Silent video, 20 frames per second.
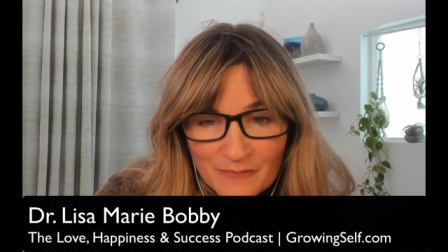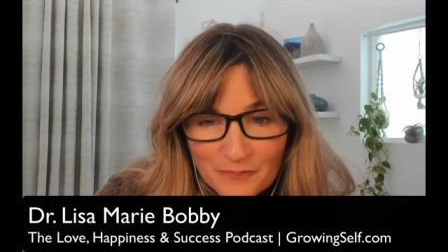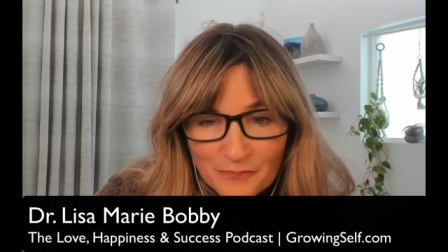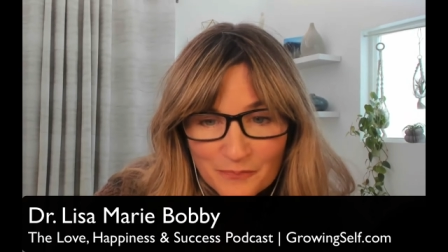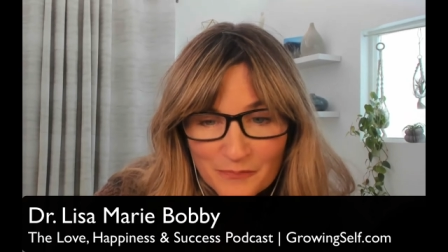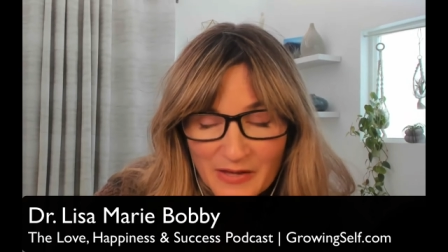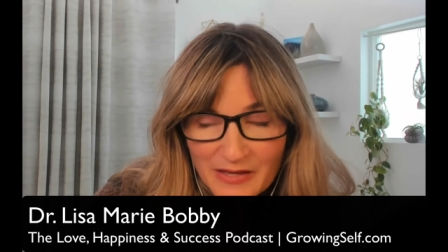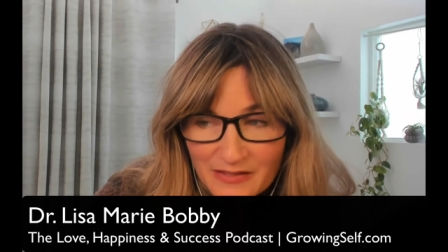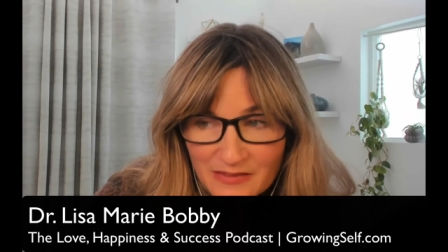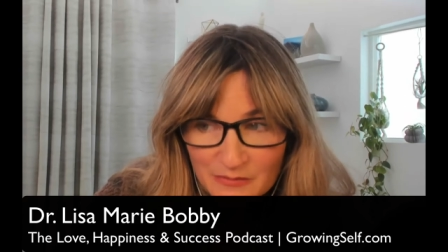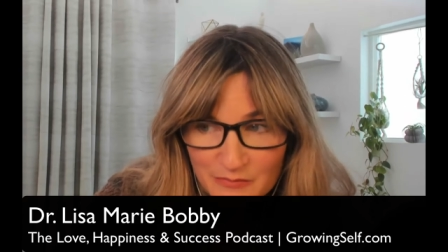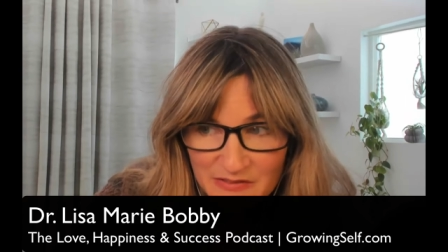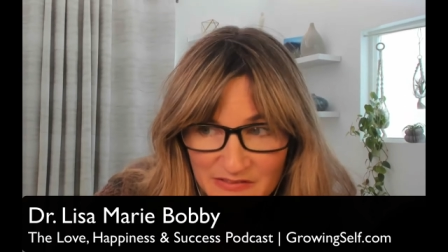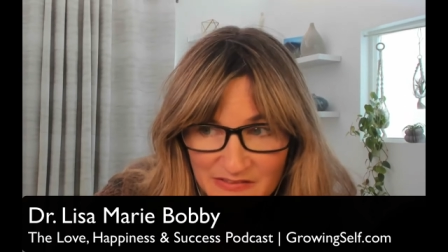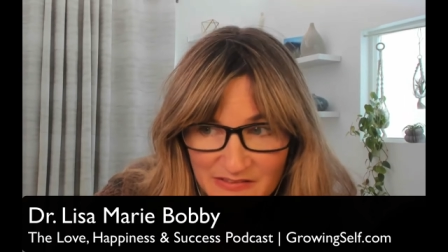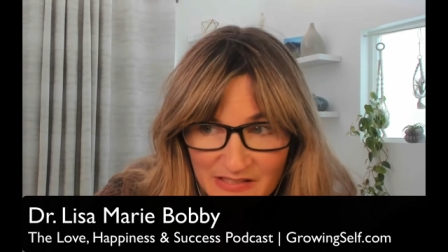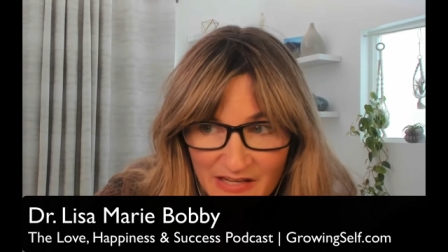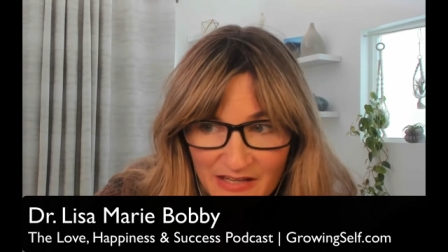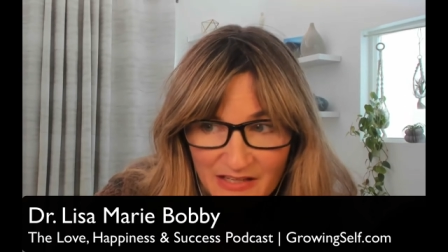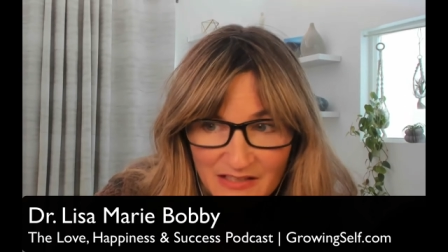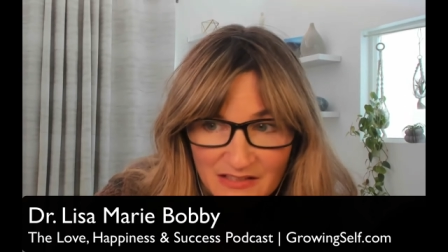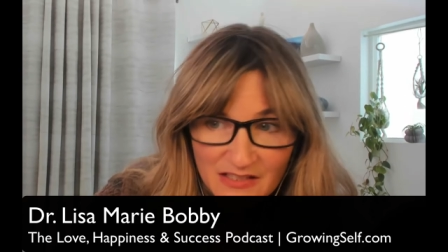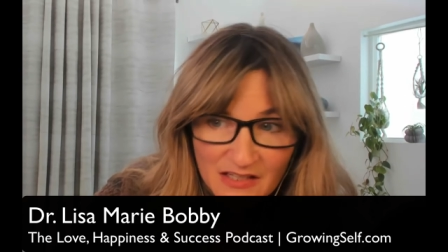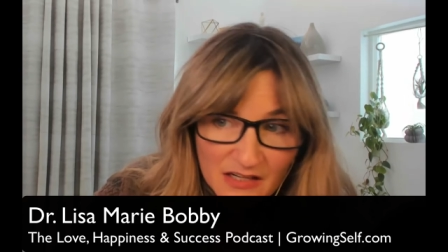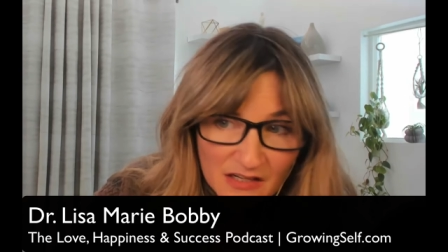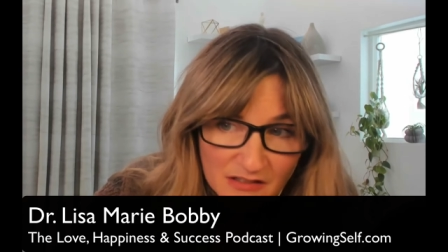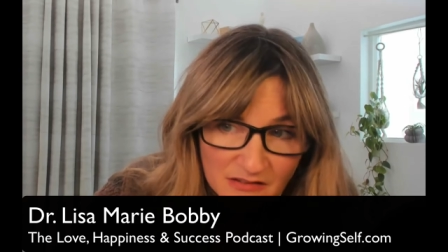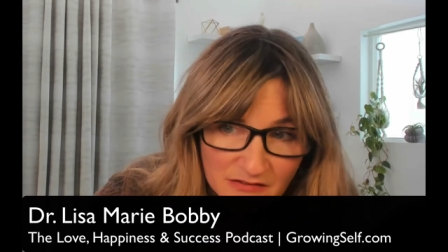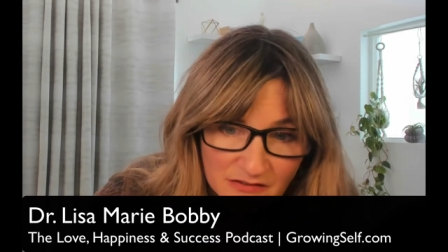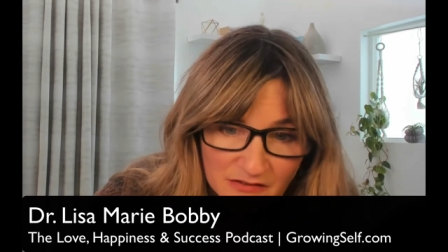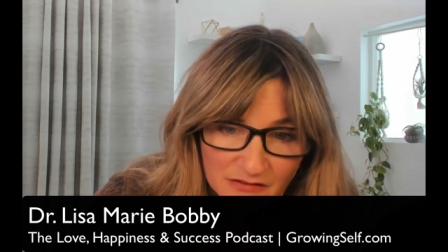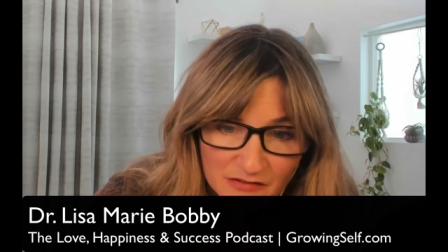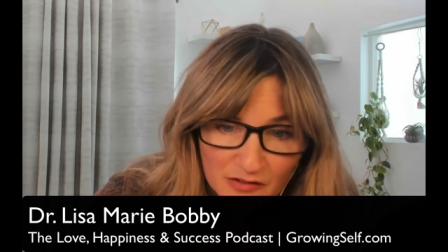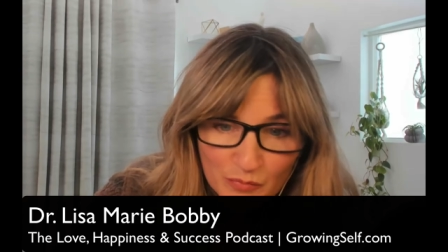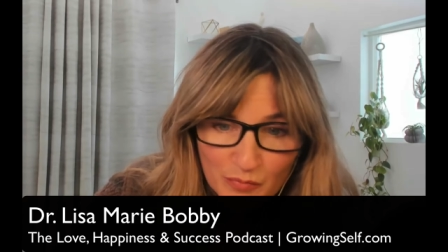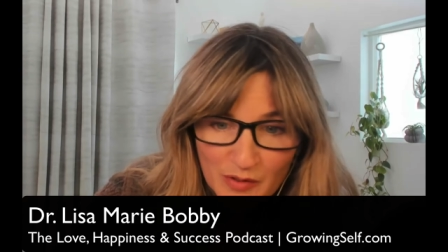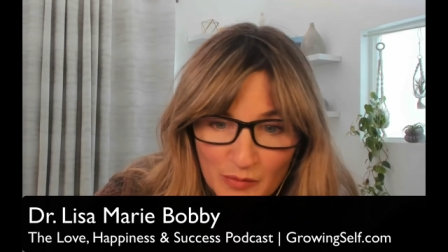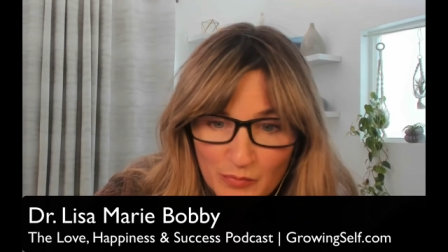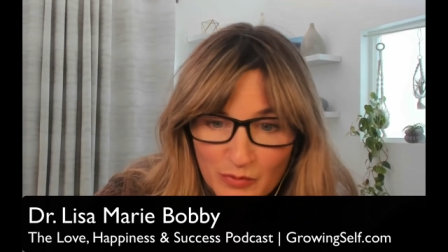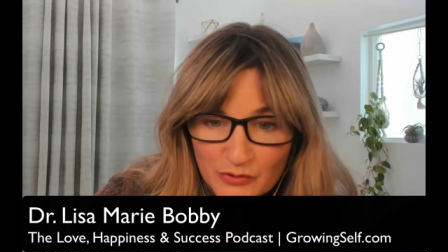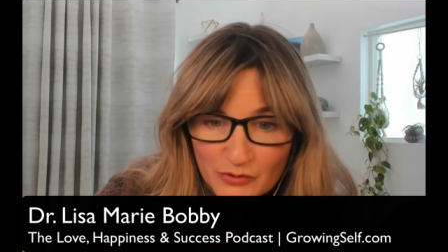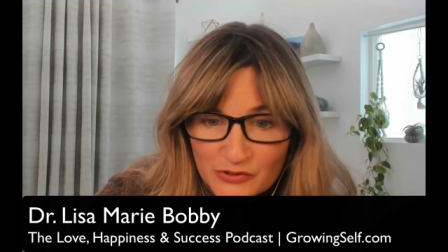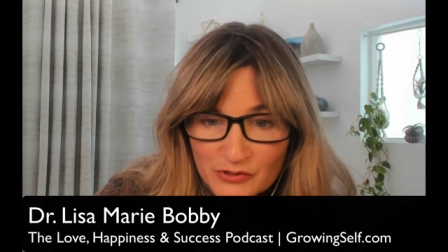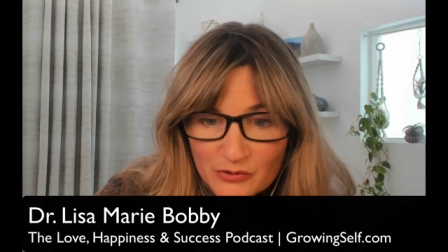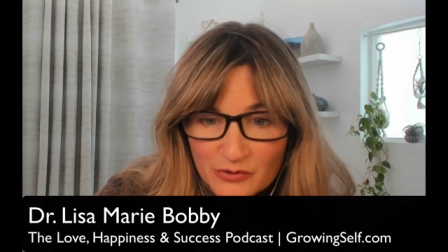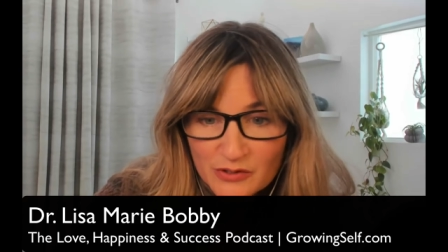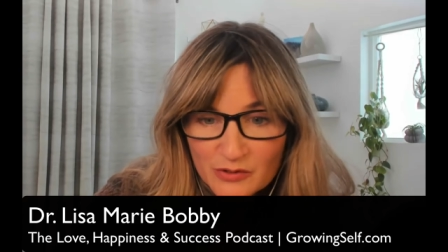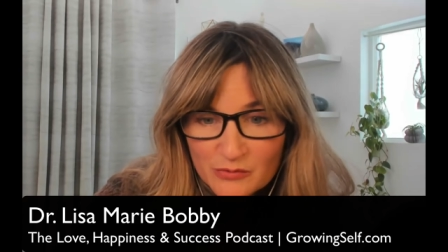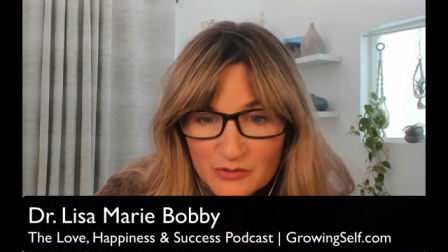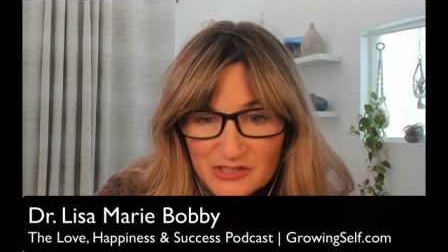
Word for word: make the mistake that I also see people doing,